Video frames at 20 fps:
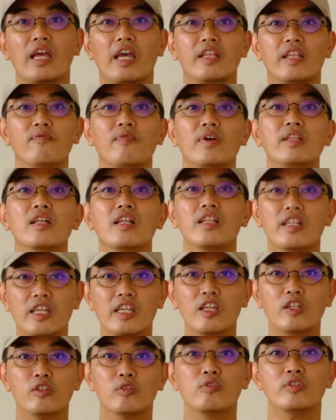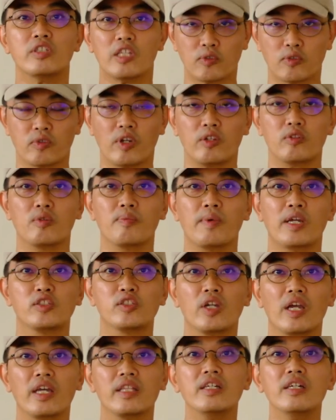and finally do subscribe to my
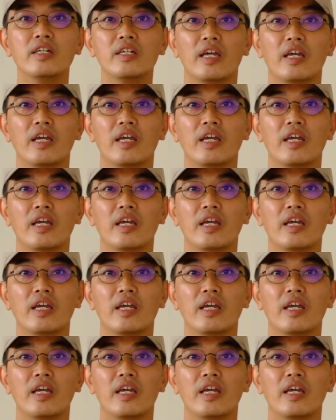channel,